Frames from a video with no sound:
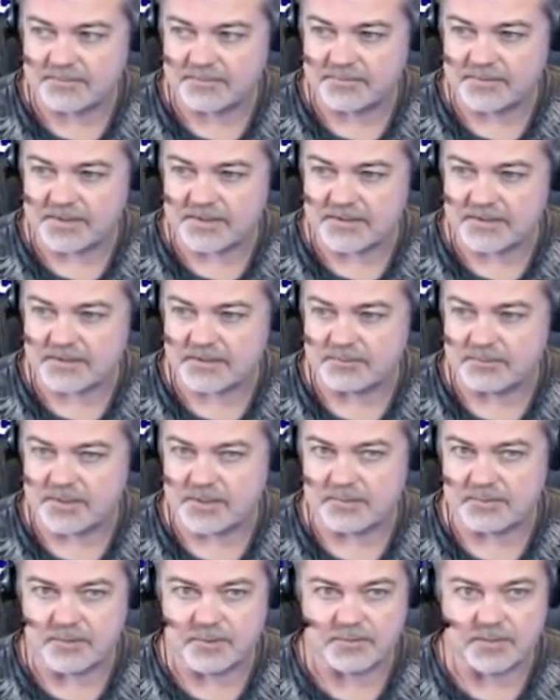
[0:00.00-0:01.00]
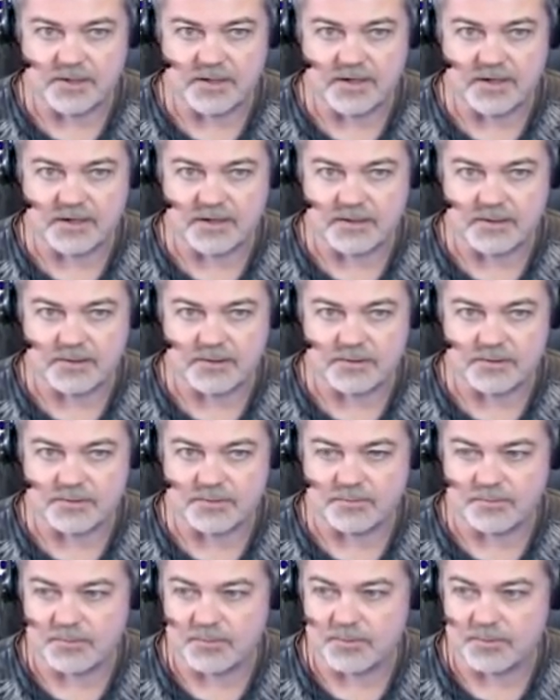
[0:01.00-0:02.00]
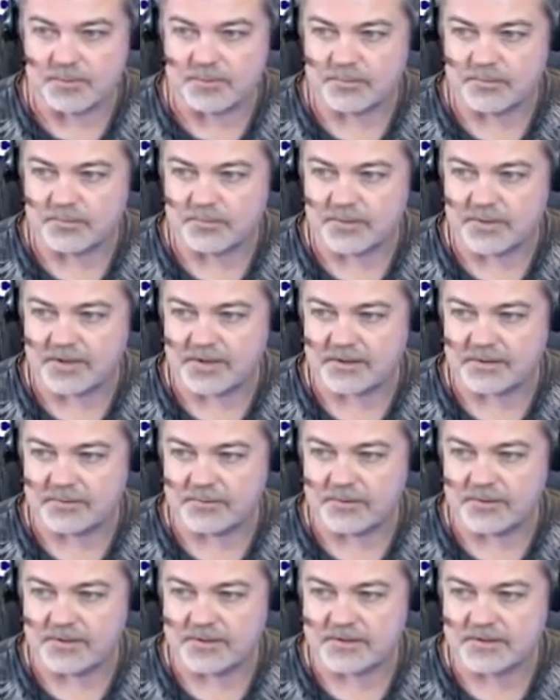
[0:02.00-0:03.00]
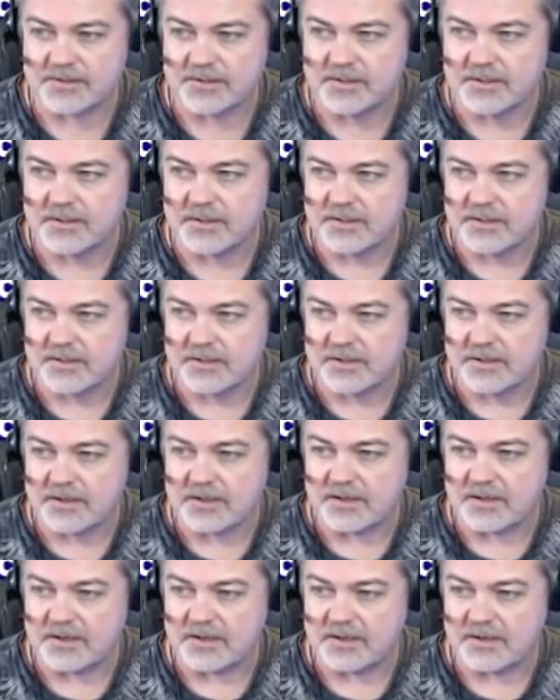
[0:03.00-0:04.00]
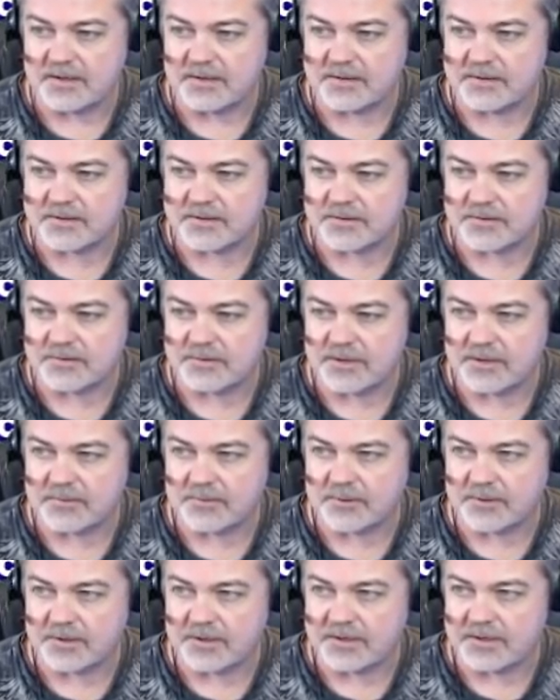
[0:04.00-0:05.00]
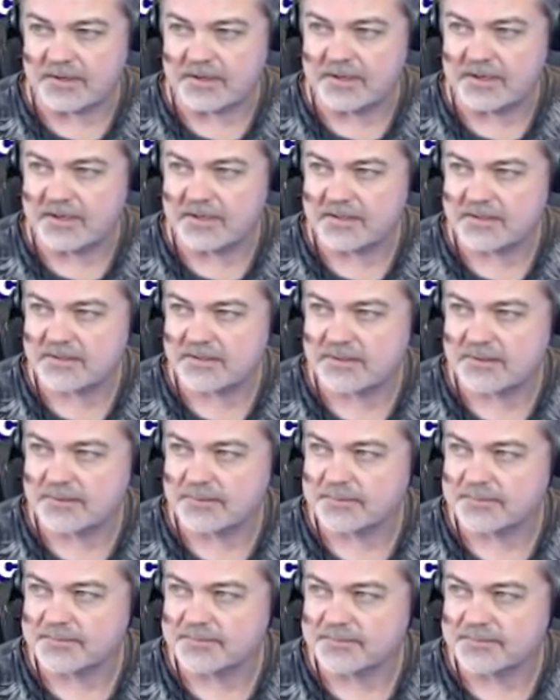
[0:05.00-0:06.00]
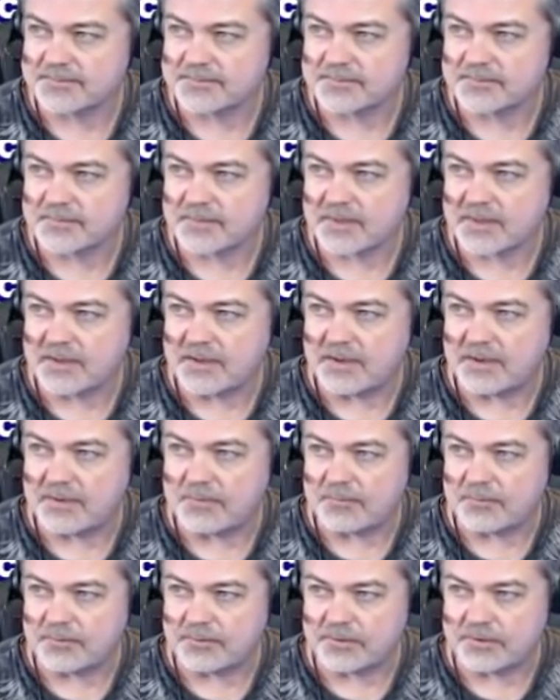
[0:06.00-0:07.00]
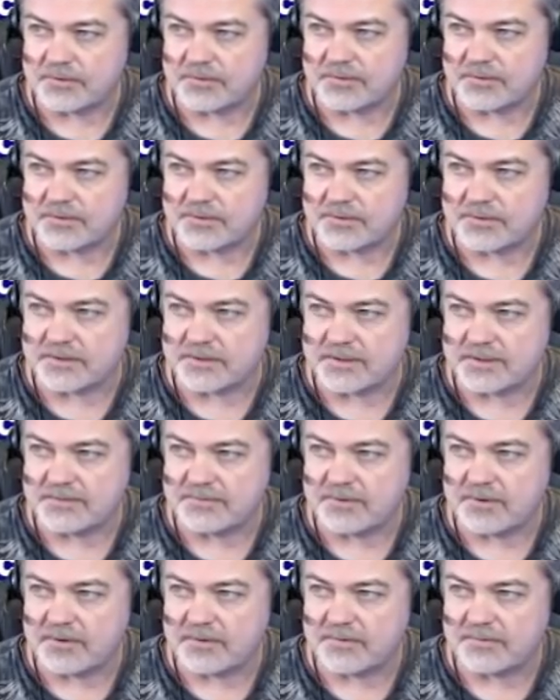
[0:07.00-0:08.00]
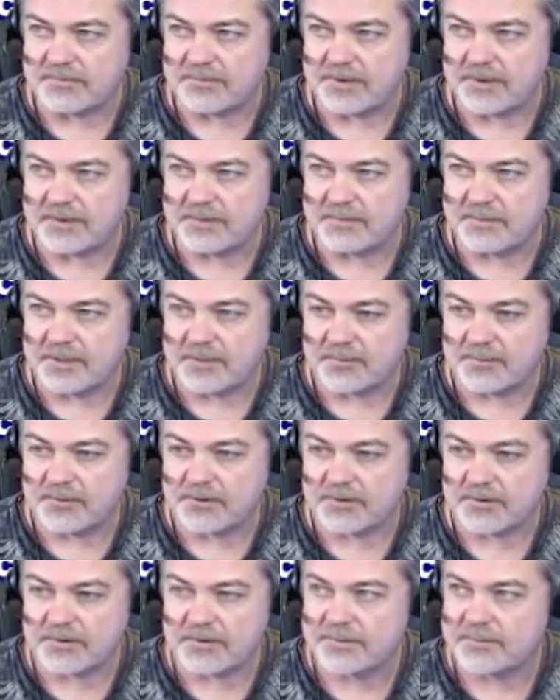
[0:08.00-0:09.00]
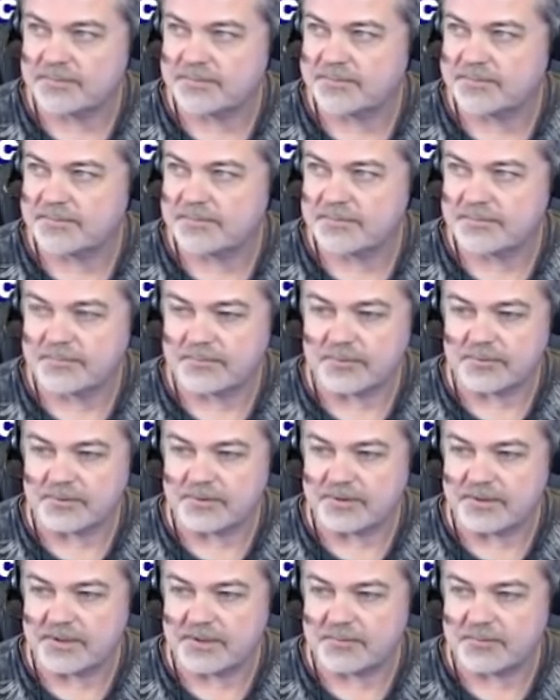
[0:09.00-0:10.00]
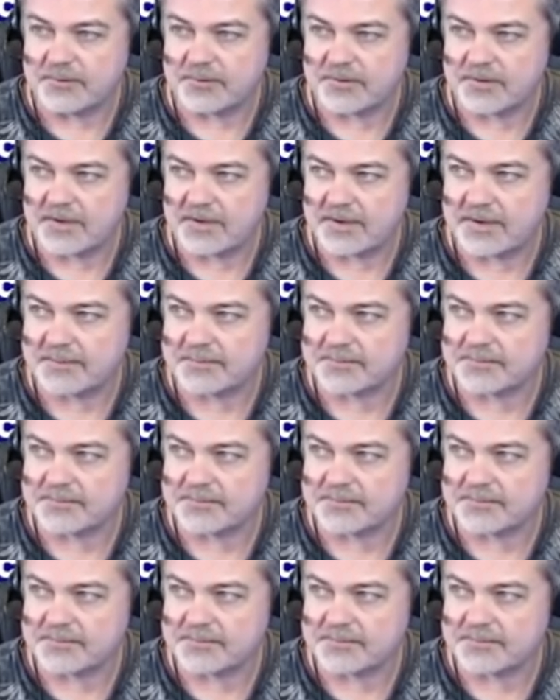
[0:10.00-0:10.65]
that's the minimum that I can use for ReactOS. So now we're going to hit Next. We'll use the default VM network for the network type.